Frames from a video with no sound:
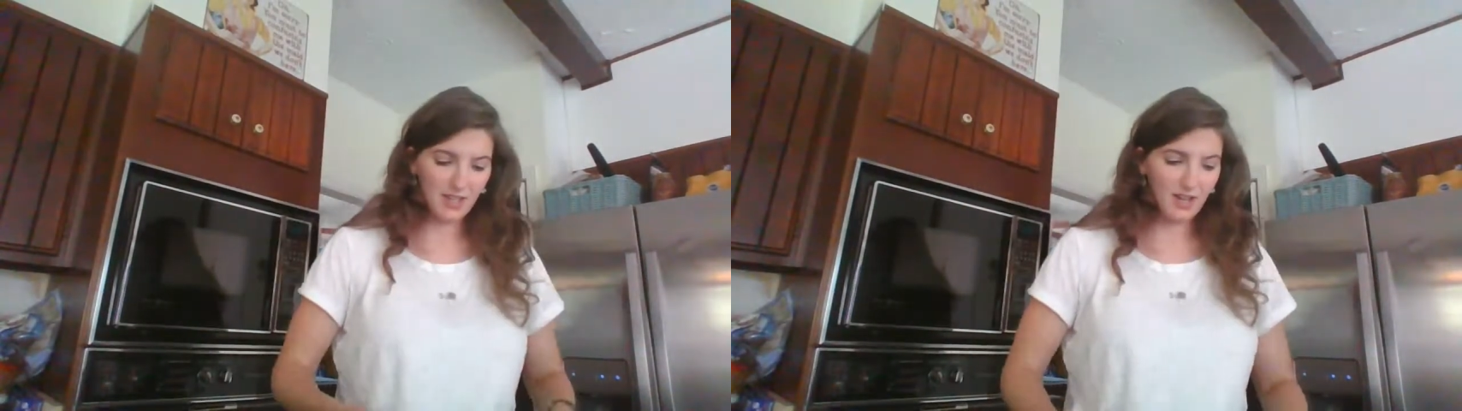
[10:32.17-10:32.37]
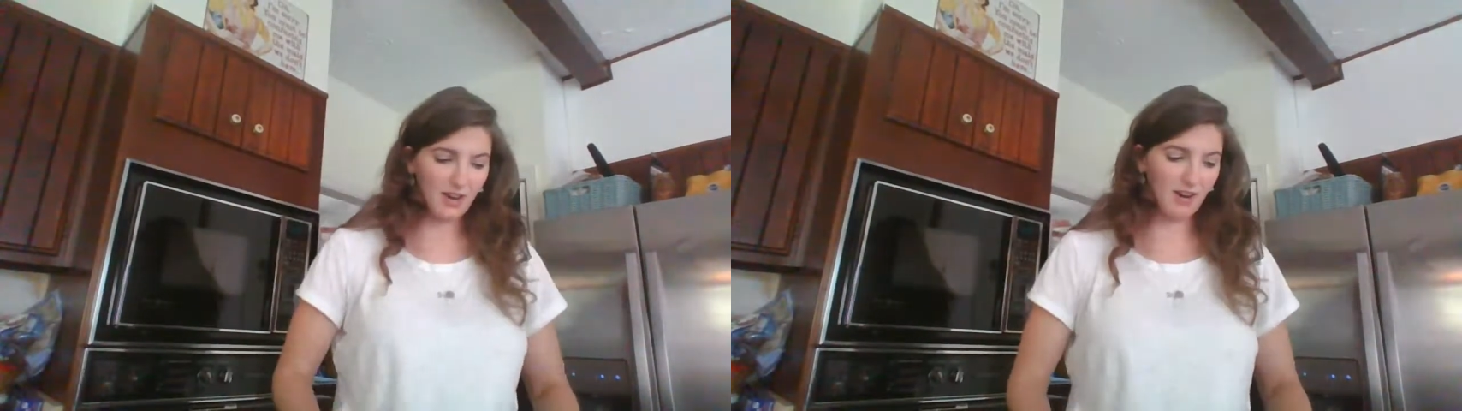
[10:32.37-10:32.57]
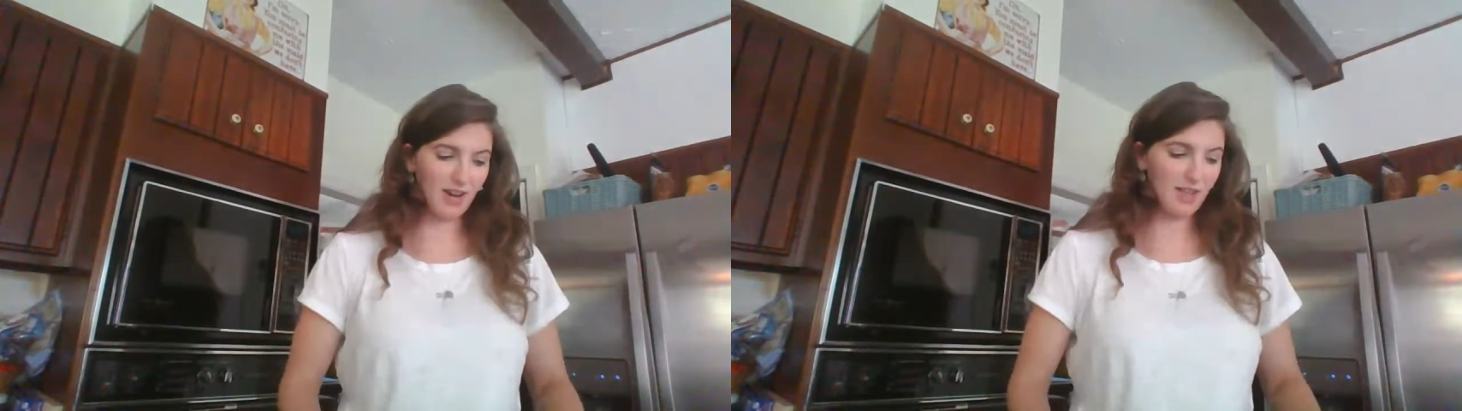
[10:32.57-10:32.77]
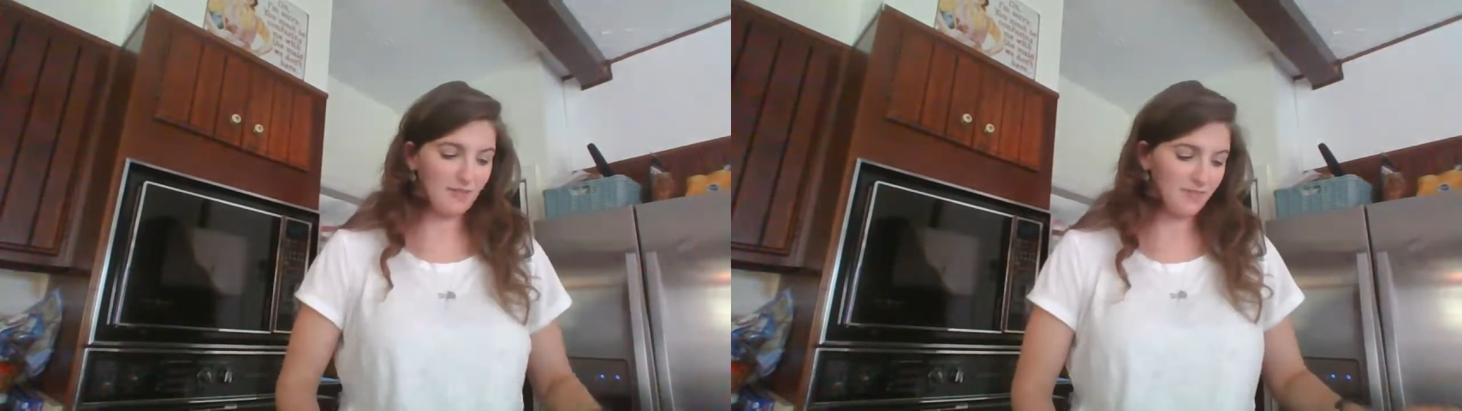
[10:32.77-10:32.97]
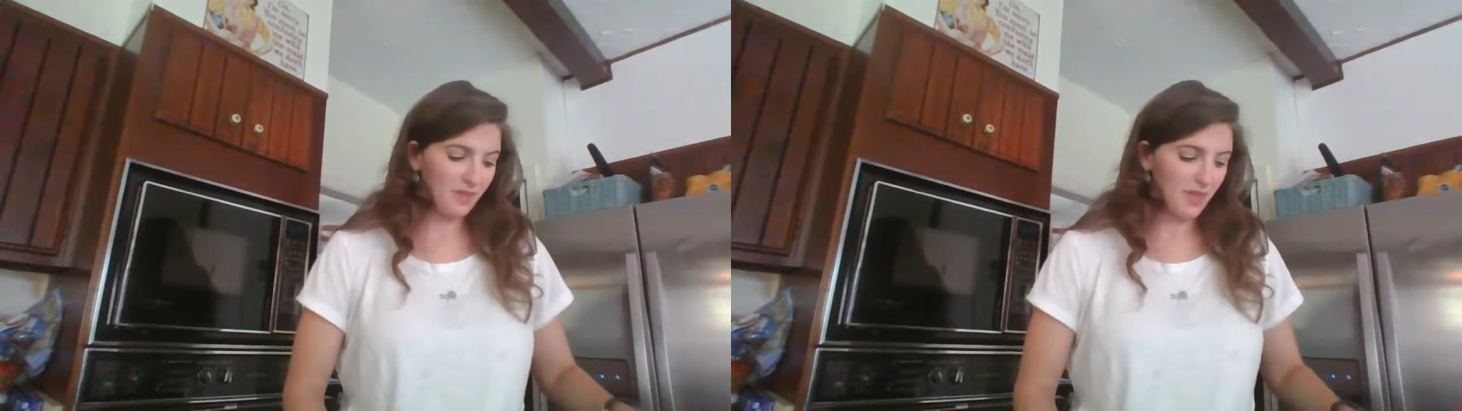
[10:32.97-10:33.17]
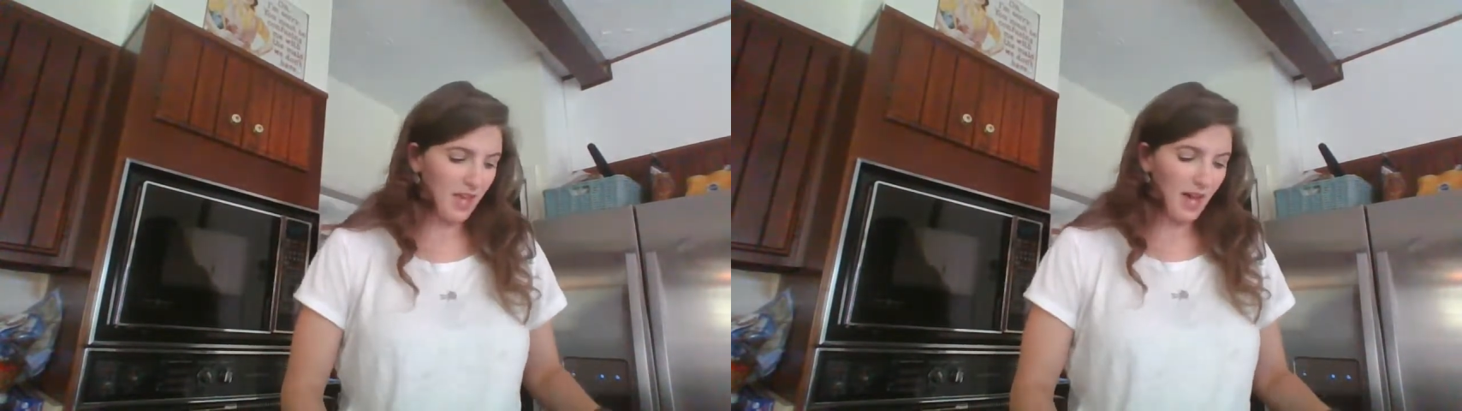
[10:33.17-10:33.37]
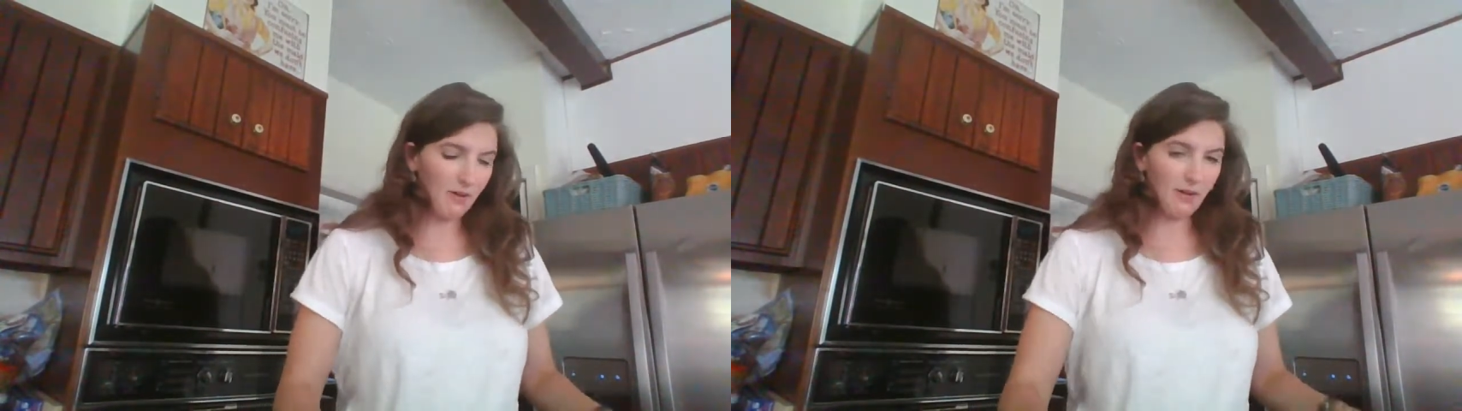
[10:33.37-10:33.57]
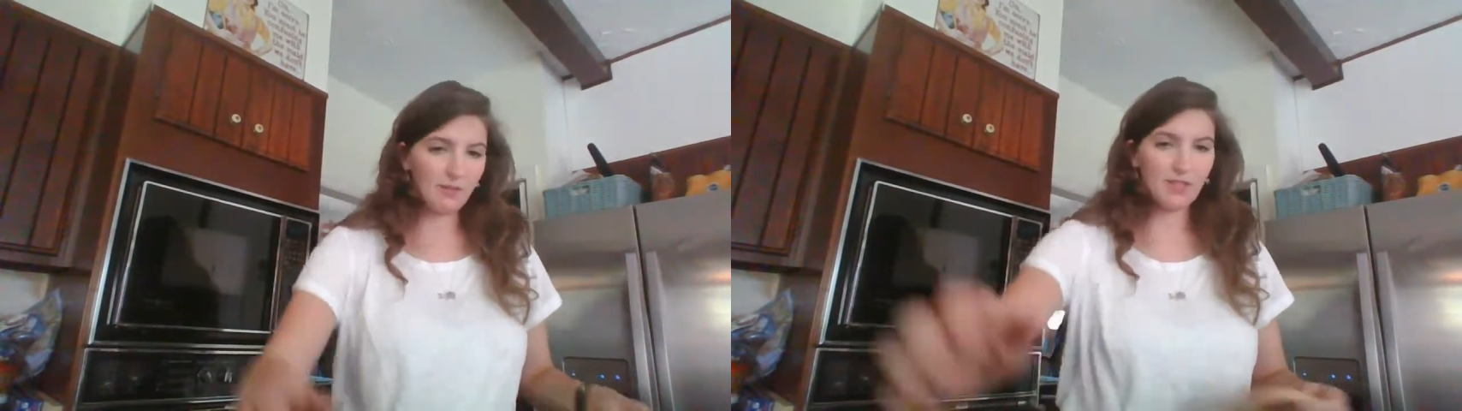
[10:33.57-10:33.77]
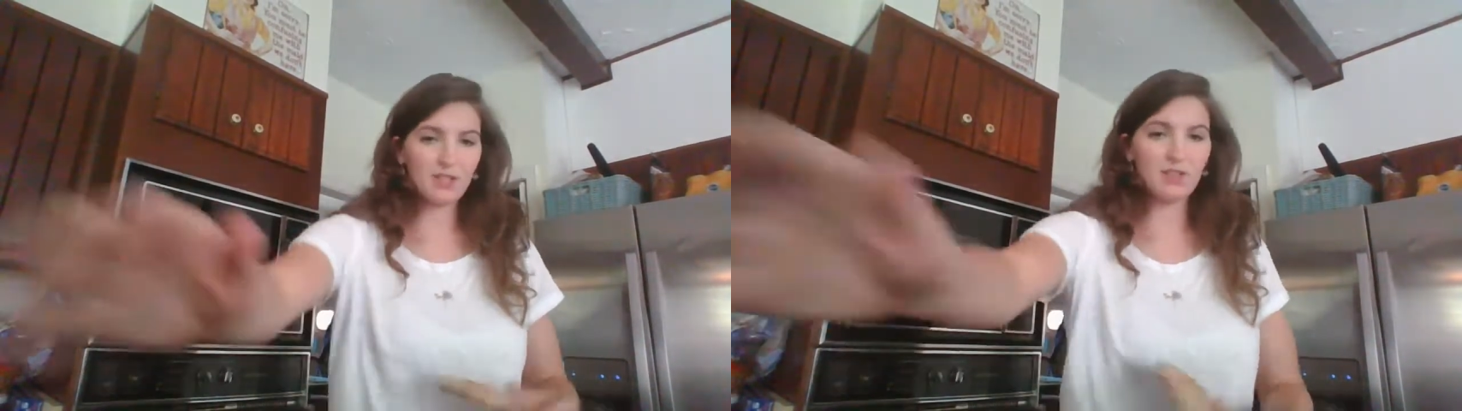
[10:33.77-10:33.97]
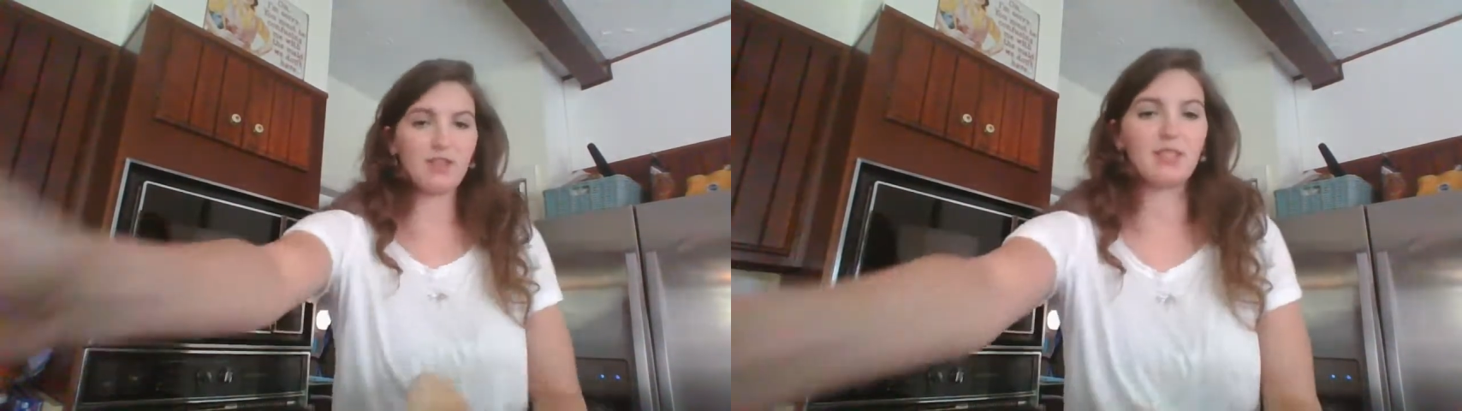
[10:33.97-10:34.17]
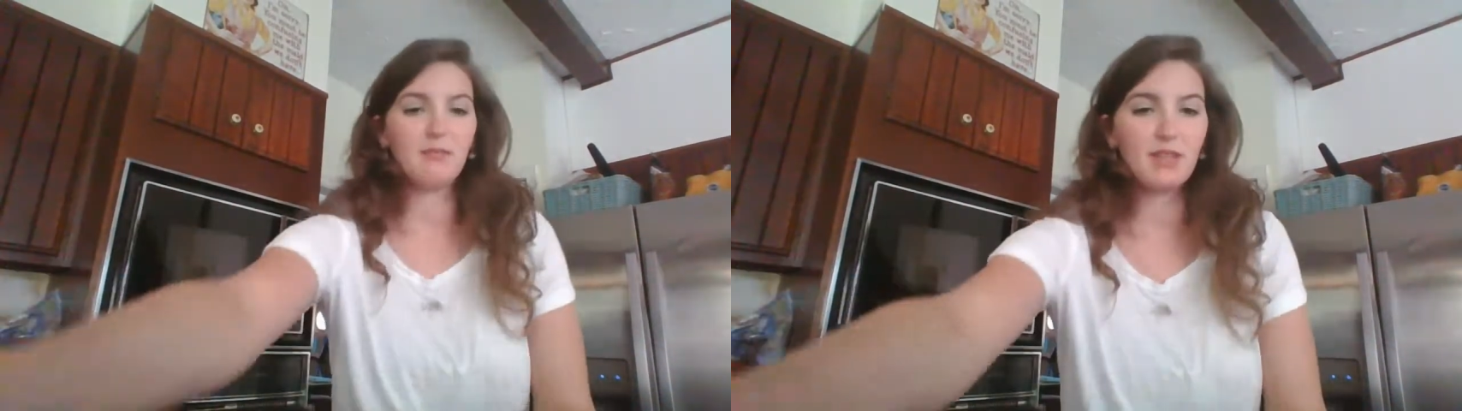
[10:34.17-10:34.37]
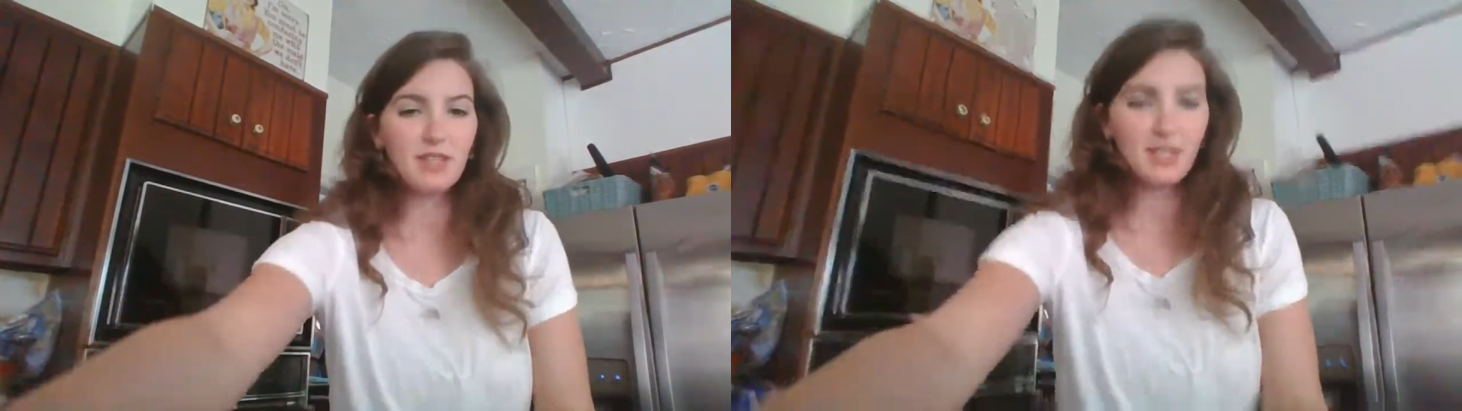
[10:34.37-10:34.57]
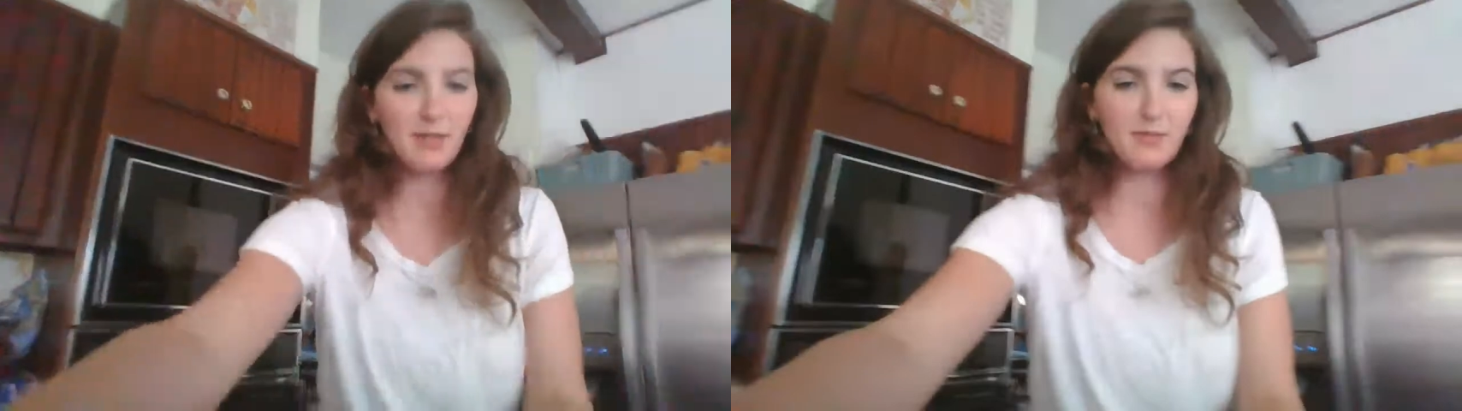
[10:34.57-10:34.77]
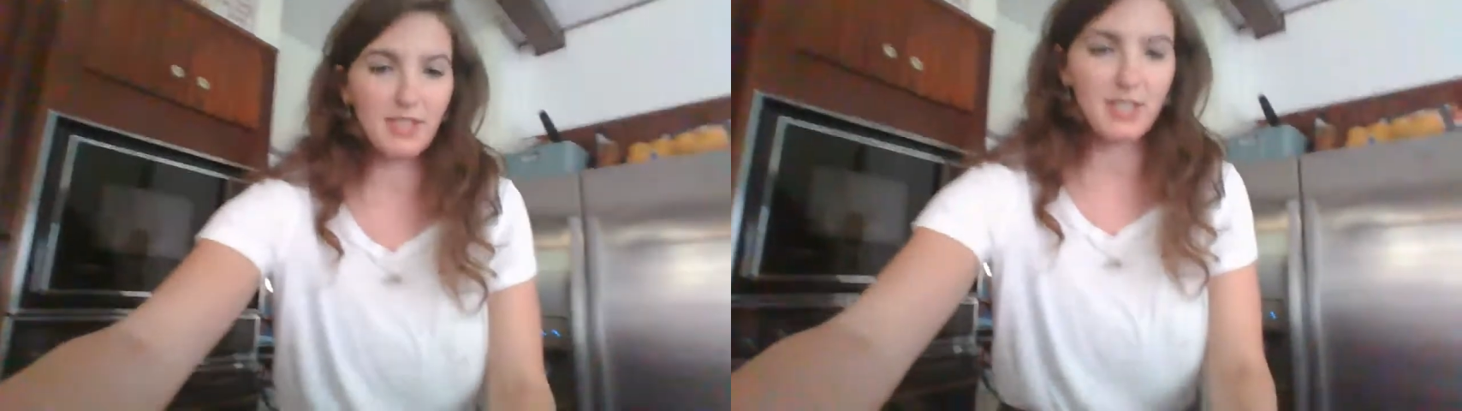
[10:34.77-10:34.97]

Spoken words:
All right. And what I'm going to do is, let me tip this